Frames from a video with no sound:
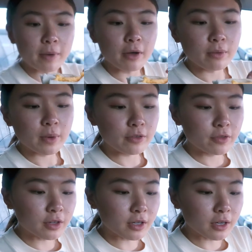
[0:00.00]
both went
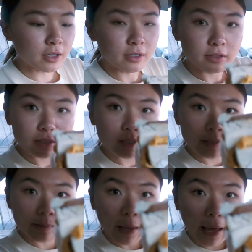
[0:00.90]
for the
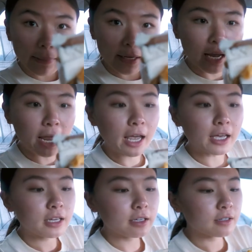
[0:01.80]
spam and
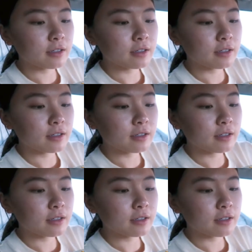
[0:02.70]
egg.